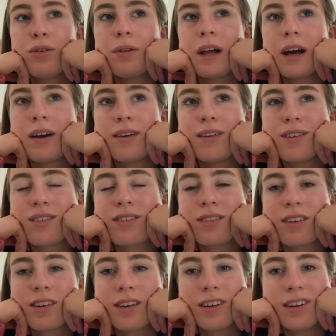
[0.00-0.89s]

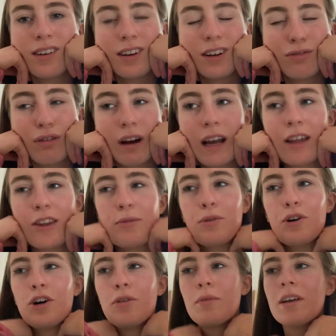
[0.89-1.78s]
letters right at the
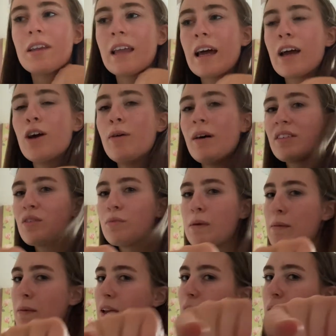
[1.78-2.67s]
moment. Like, who else has been playing